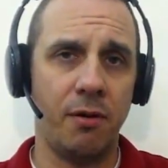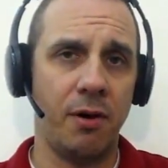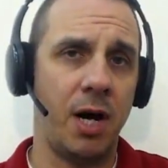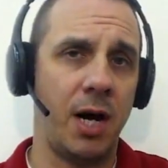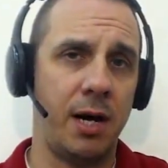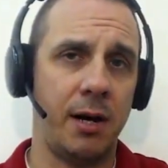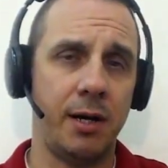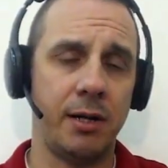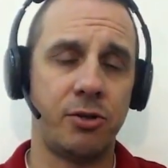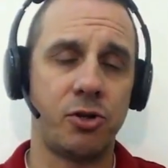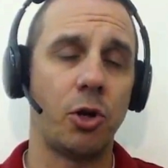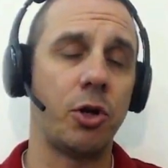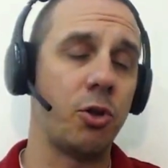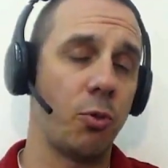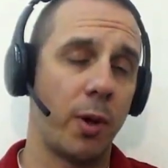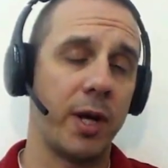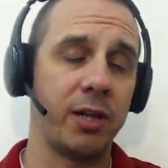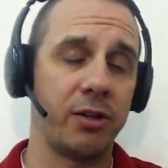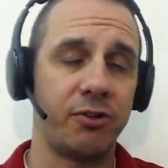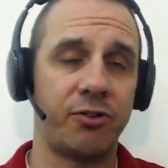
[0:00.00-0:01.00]
uh, during
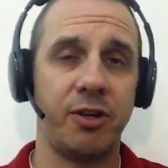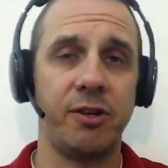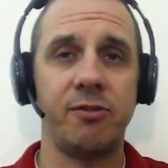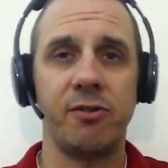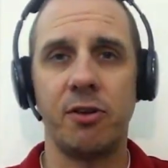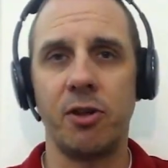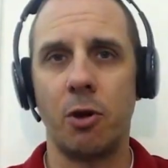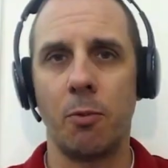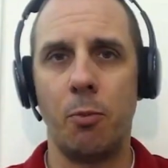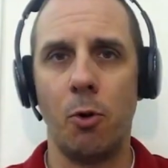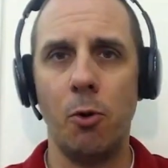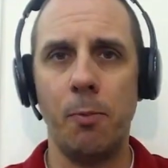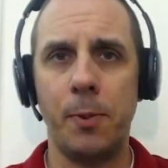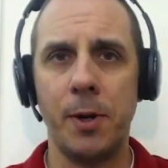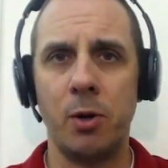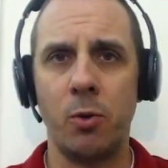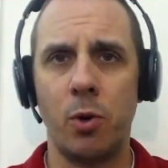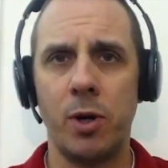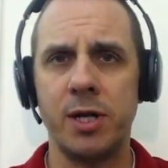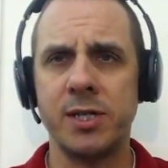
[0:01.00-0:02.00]
the regular season, their
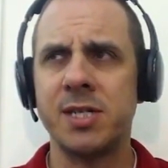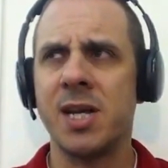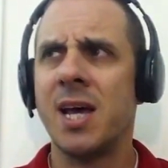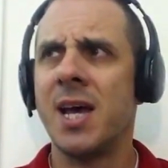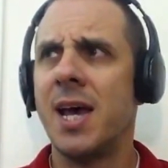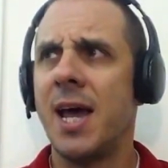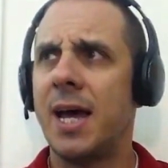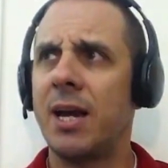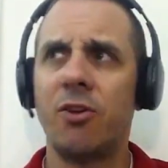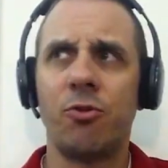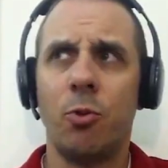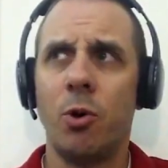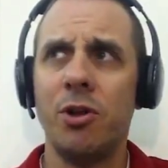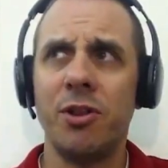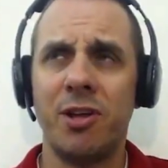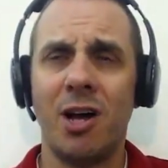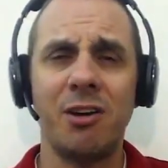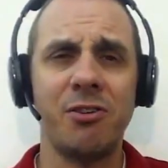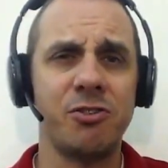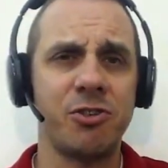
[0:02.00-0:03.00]
bullpen was, and as
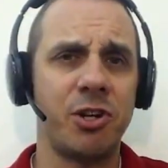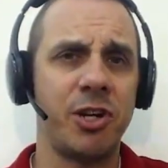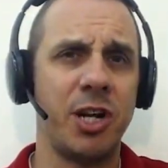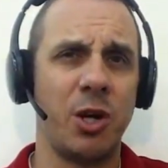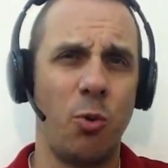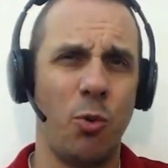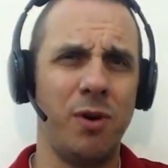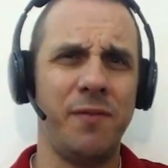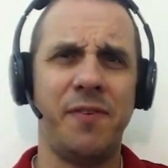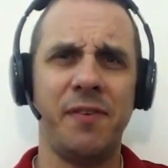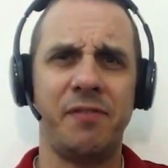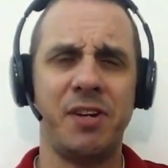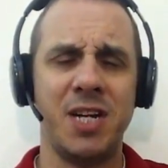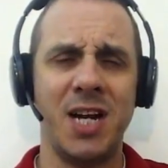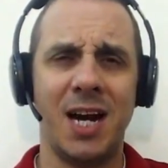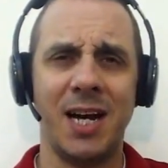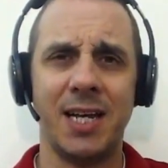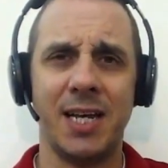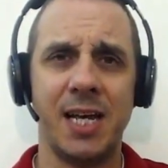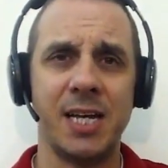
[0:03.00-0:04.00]
well, Dodgers are hitting
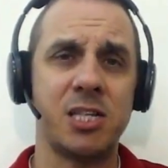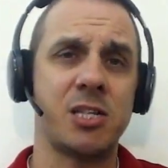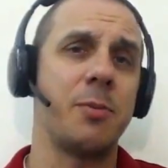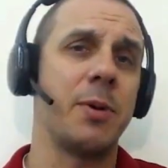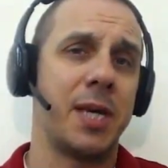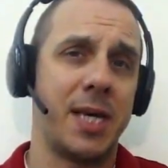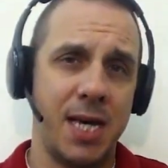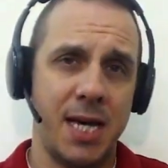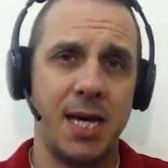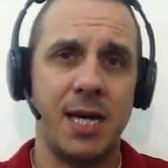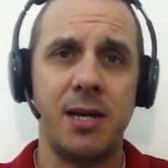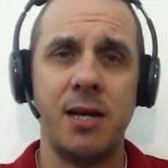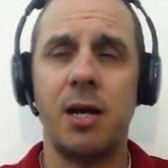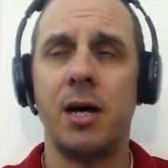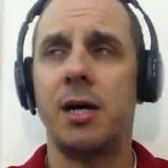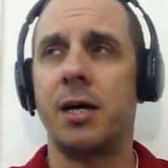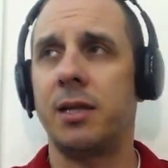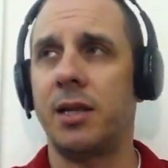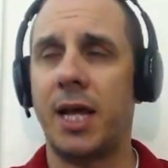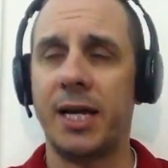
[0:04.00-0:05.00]
159 against them. Again,
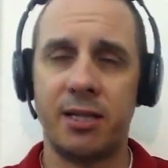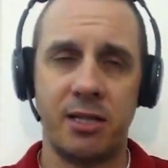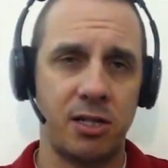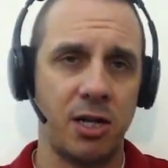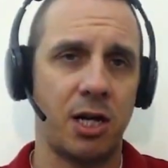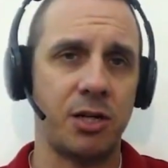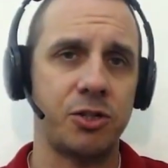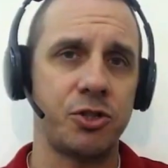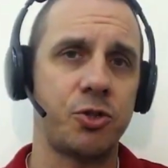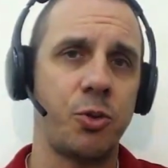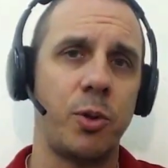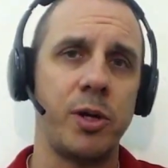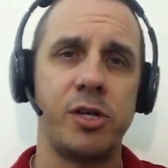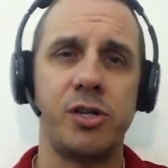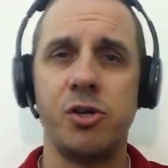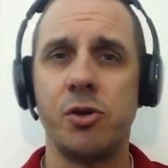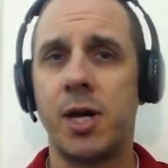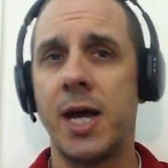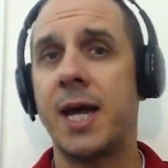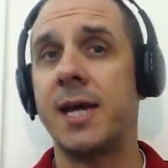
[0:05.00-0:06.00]
uh, like the Dodgers,
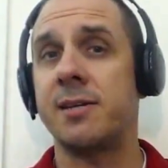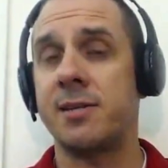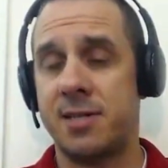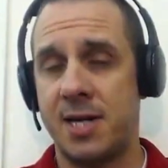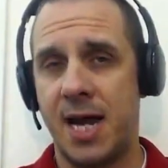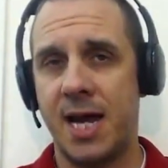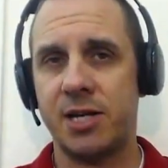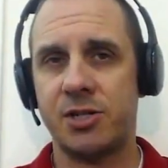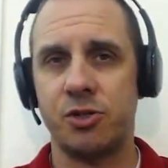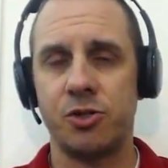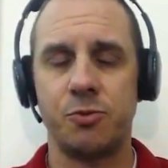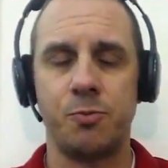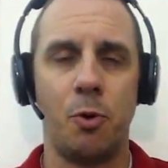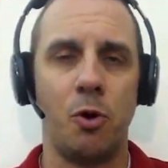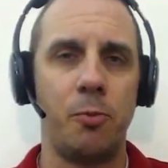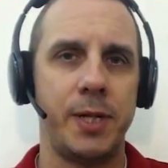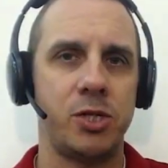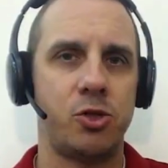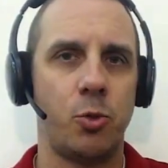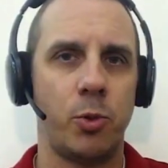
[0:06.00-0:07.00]
22 Ks, the Nationals
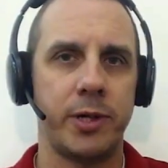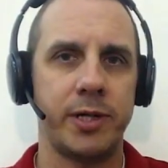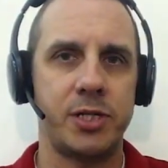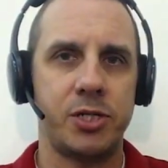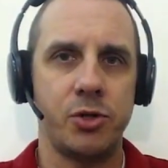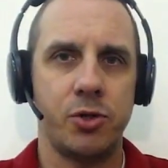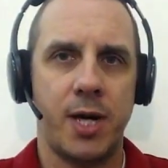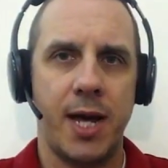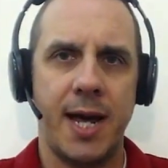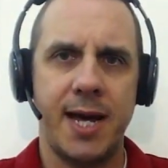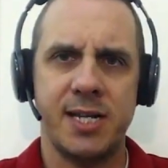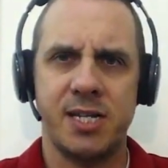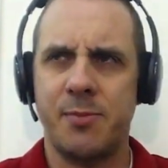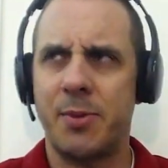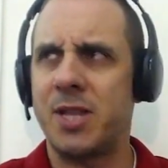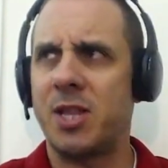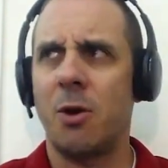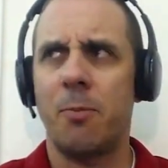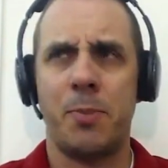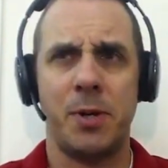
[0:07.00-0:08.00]
bullpen, 22
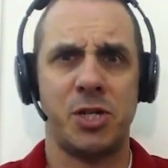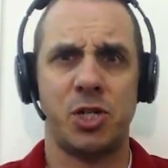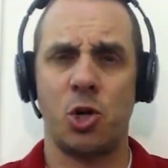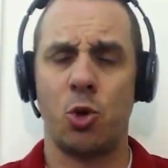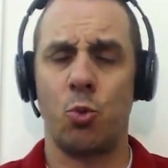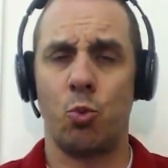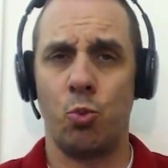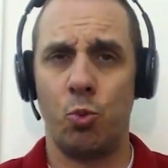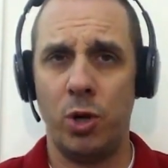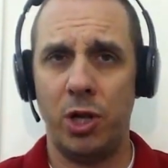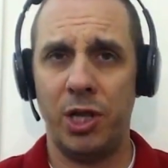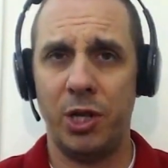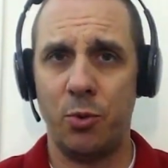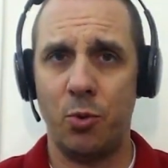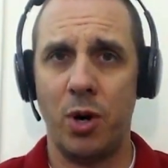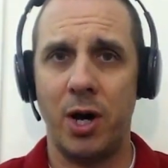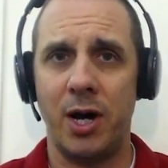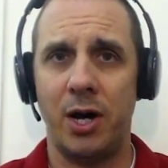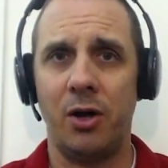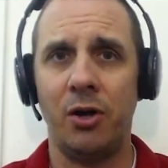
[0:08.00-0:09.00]
Ks. I mean, they're pitching
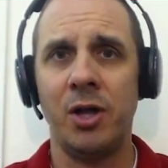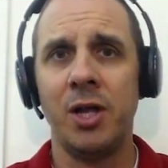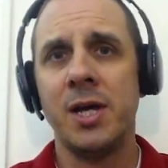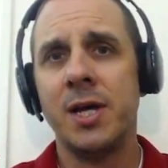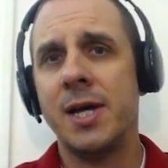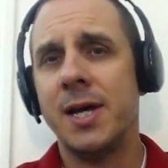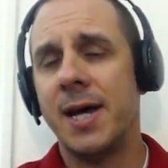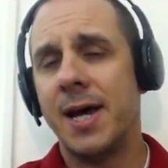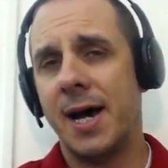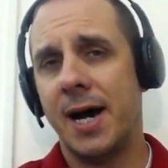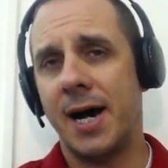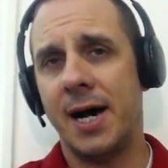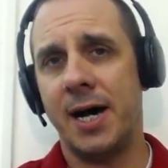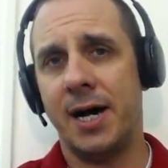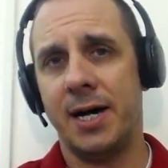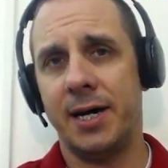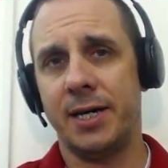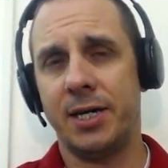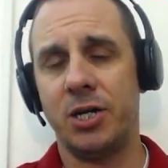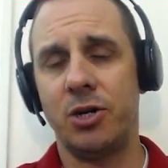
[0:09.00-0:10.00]
really well,
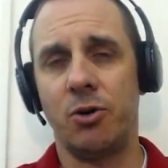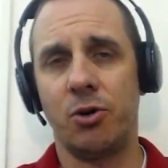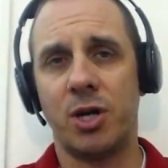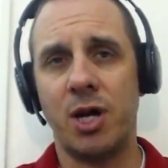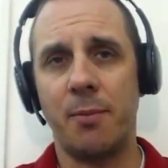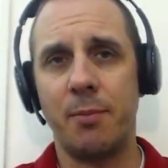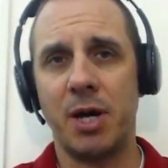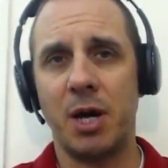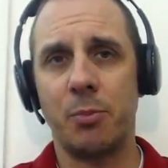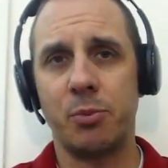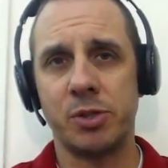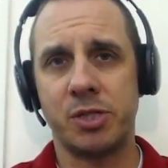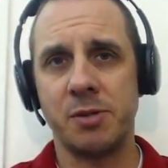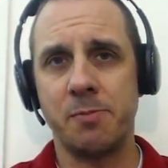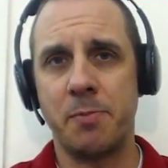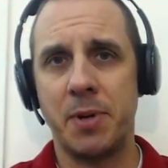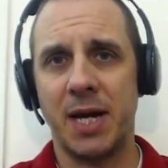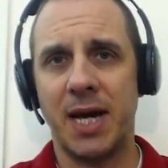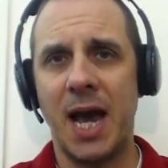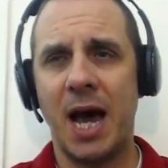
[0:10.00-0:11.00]
uh, you know, coming up with
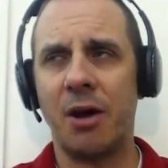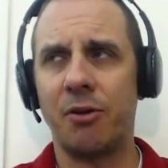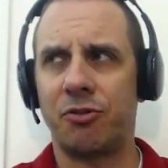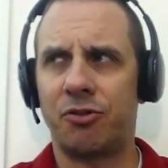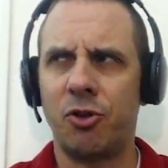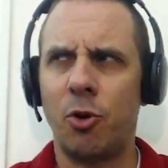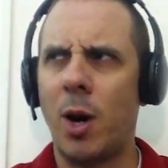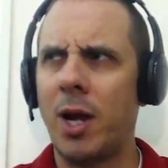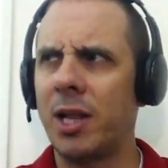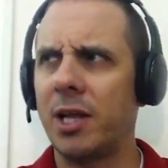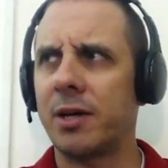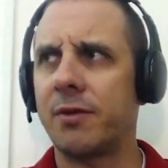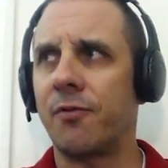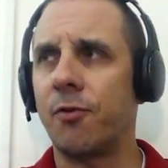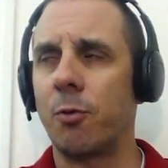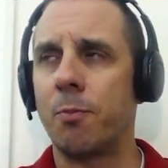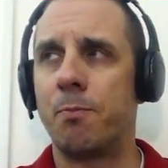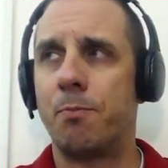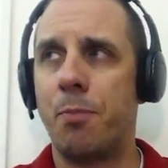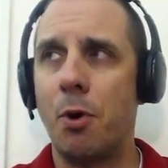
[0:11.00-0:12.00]
some big outs. So I
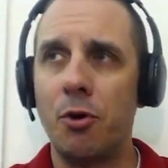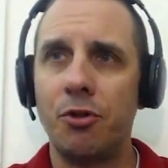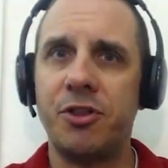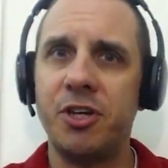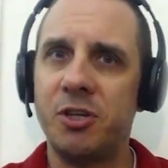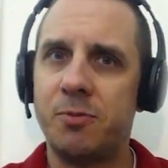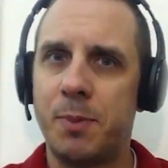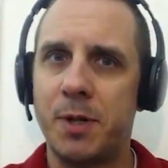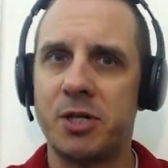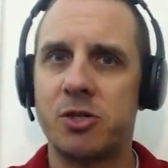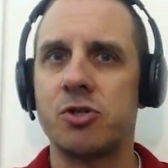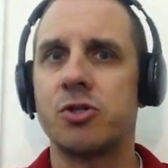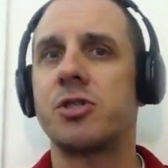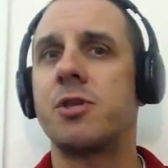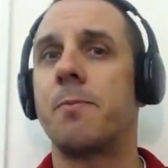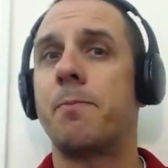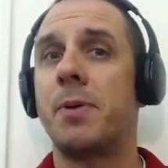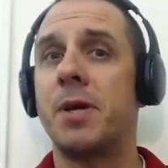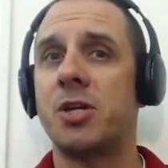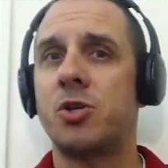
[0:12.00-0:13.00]
like for both these
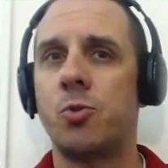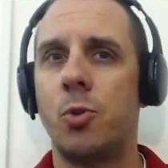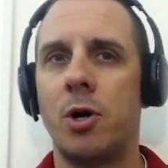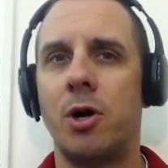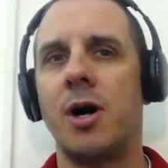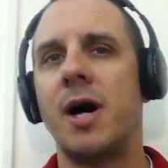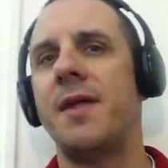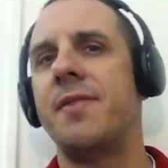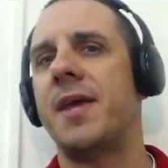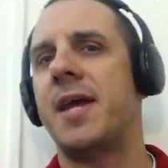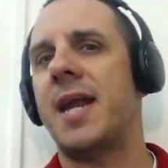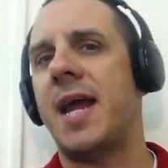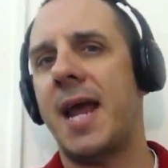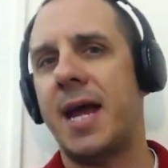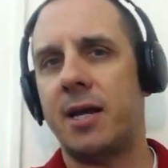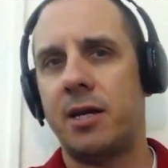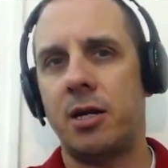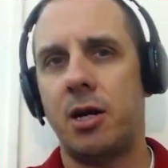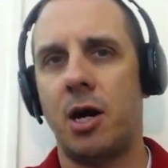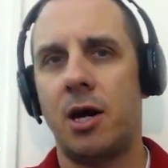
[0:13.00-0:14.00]
pitchers to pitch well and then
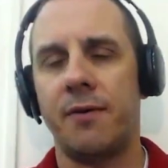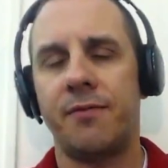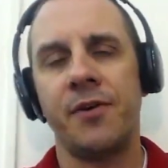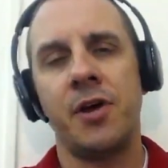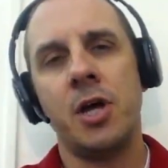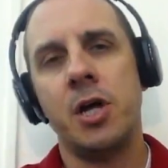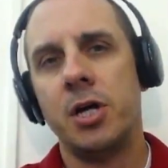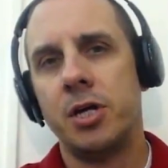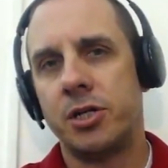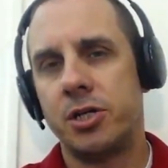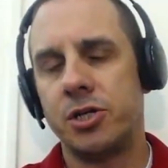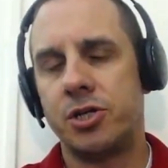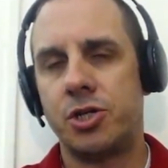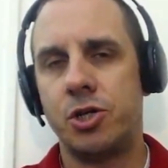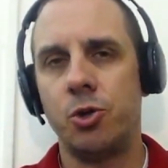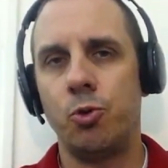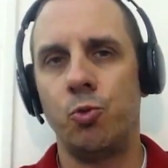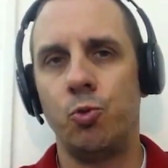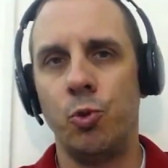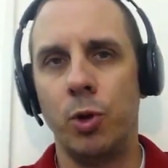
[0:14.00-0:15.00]
hand it off to
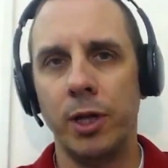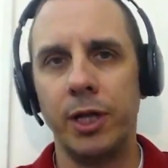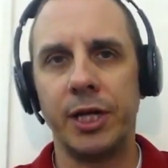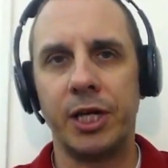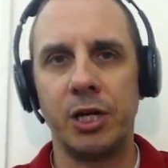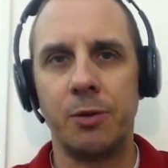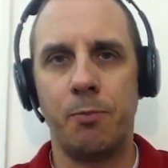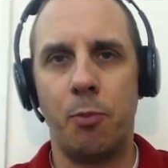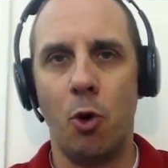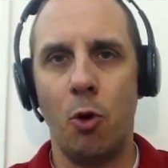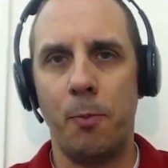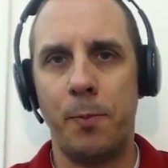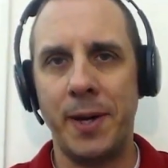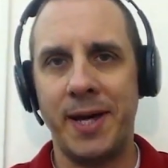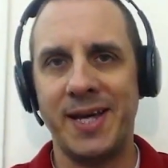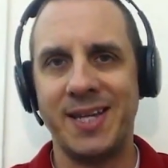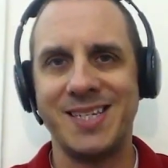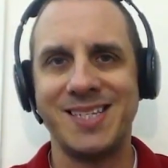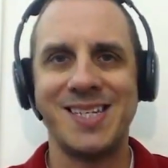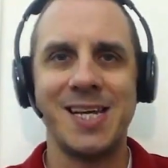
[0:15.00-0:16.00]
two really good
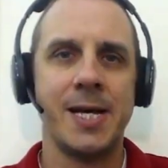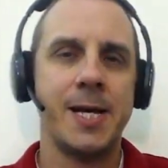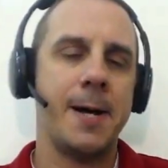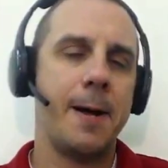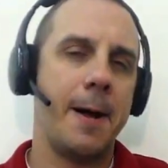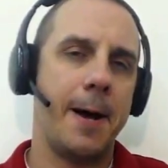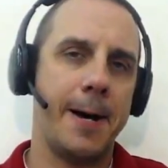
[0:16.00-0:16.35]
bullpens.